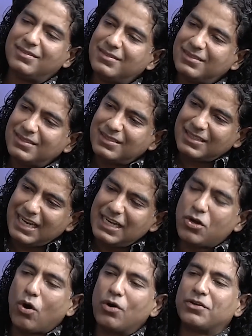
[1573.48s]

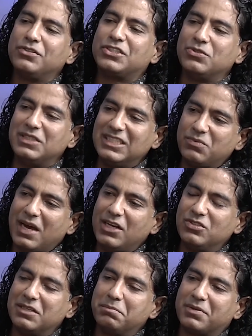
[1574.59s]
in congruence to these
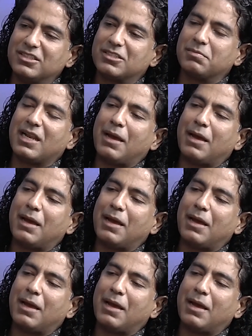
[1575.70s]
values and principles?